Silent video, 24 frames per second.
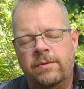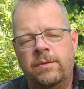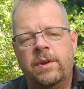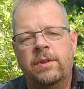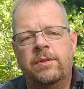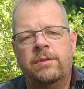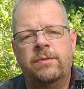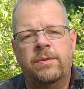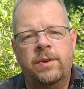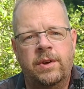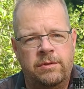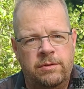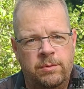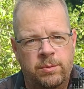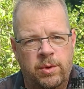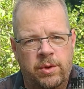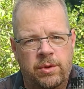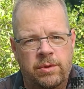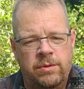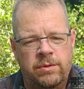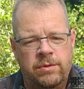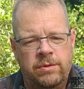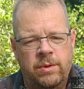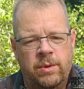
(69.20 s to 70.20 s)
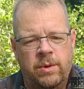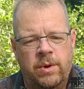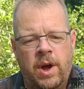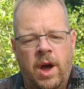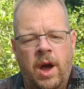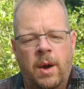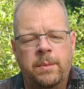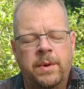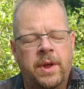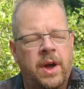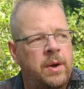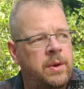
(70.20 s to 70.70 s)
it's fixable. So
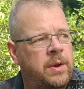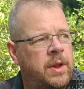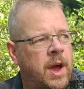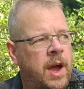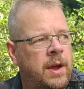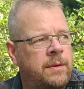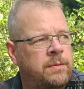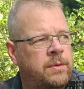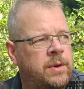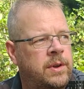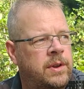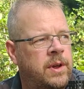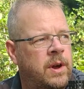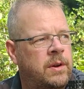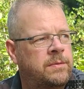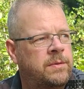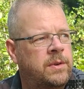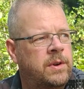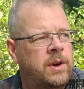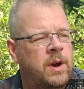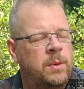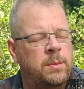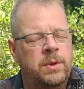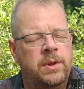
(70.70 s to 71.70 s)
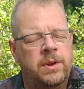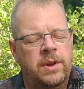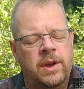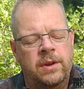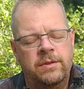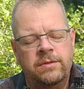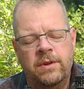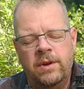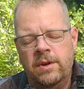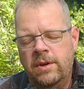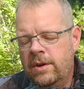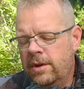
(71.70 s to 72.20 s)
calm down. I freaked out for a couple of
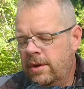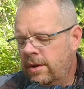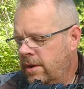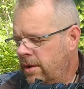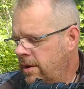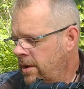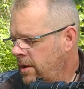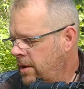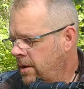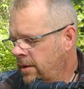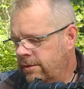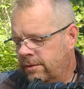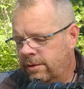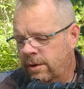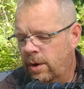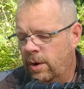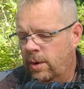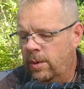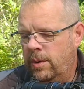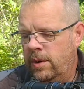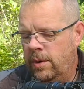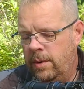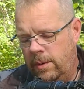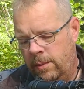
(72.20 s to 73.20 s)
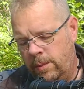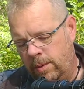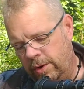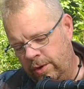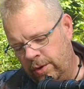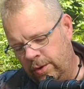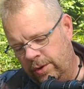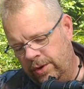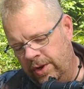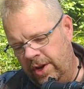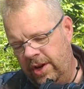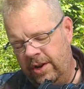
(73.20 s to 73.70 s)
days. So what
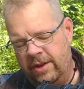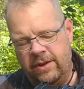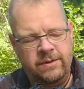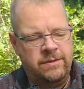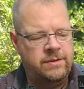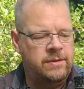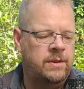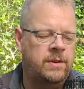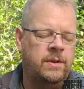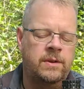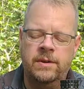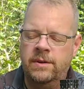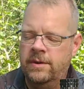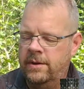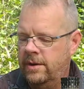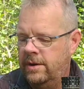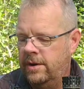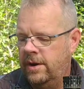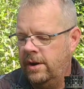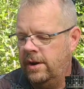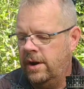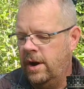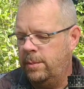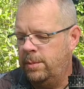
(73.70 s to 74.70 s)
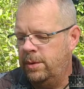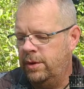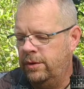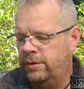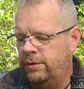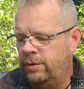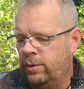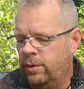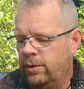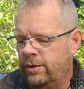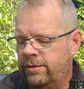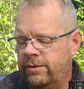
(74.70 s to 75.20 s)
you'll need is a couple of
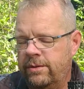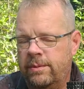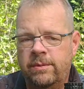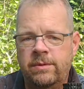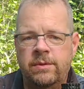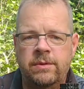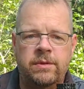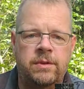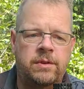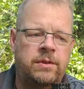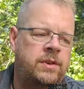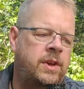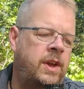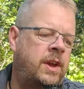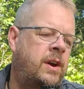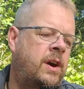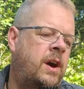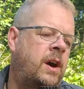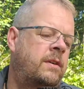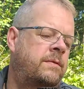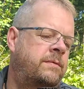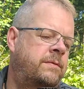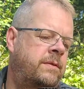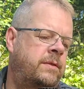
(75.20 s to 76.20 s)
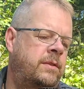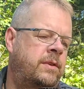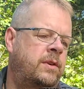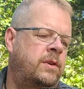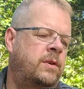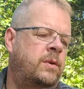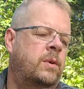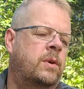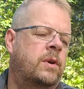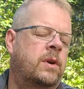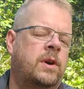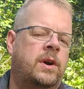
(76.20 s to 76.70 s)
tools to take off
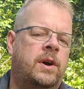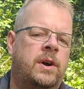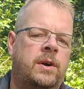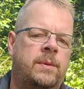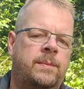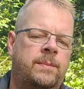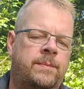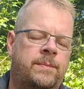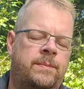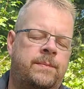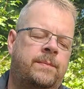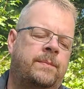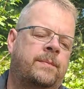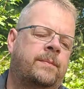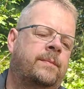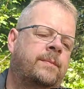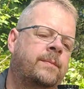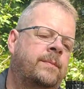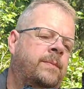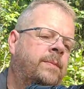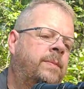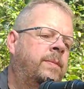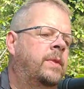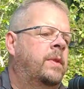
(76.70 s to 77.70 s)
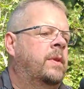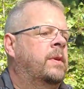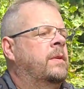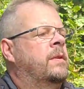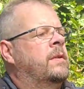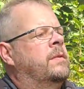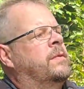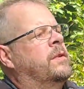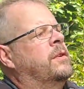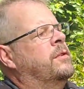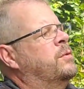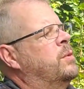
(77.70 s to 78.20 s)
your, uh,
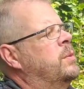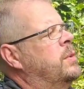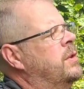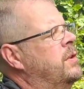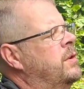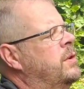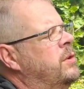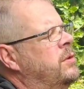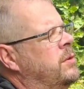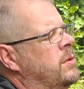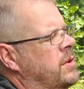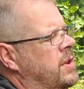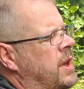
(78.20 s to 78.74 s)
first what we'll do is we'll